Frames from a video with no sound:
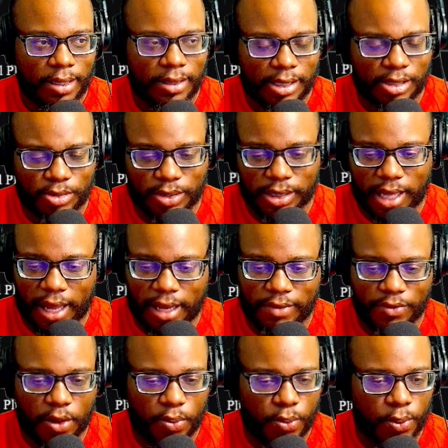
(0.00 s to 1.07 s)
This was kind of
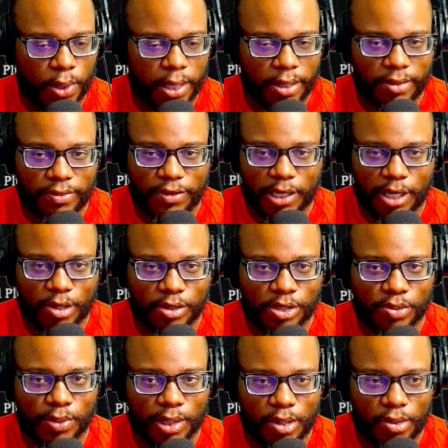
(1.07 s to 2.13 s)
a weird video to
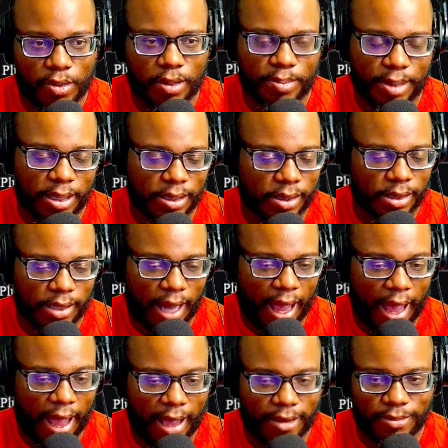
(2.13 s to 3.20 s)
record because
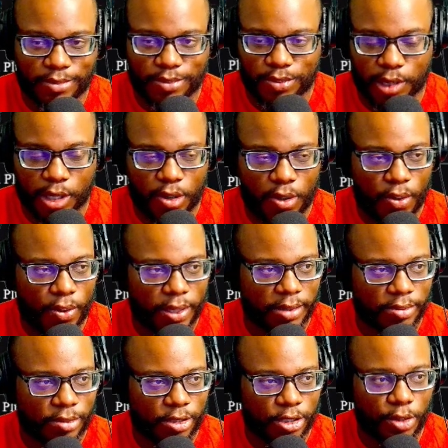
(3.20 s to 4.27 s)
I recorded
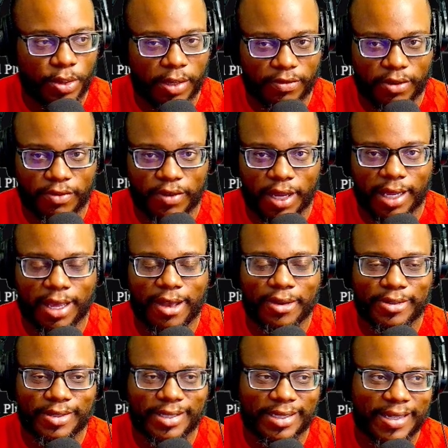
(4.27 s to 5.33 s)
two different
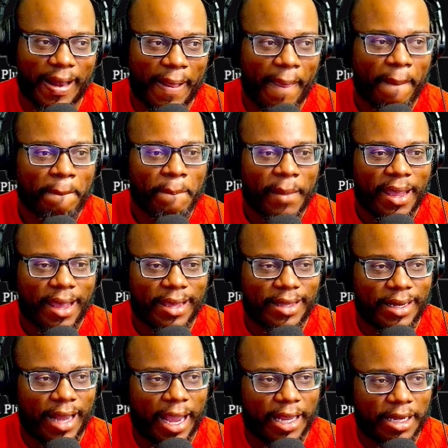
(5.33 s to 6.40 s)
videos and then
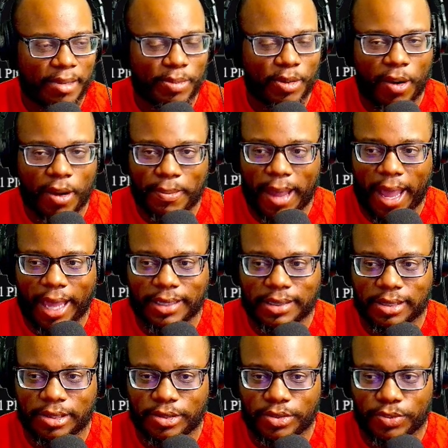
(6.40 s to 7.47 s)
I end up going back
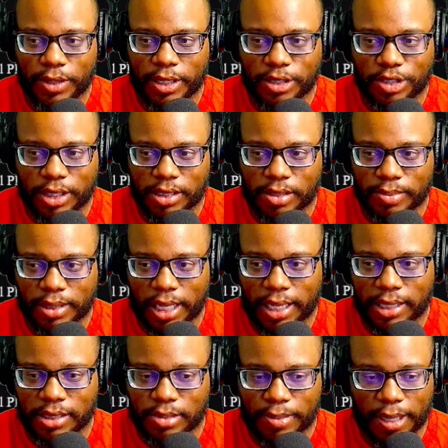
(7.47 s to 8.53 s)
to readjust some
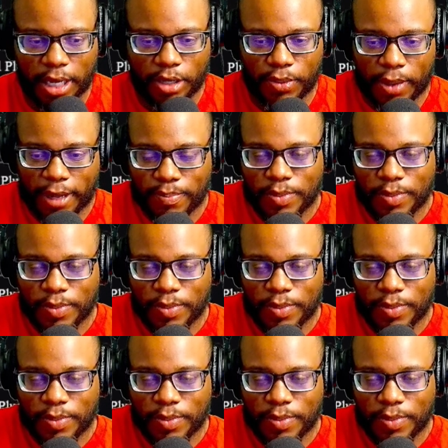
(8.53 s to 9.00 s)
things. But anyway.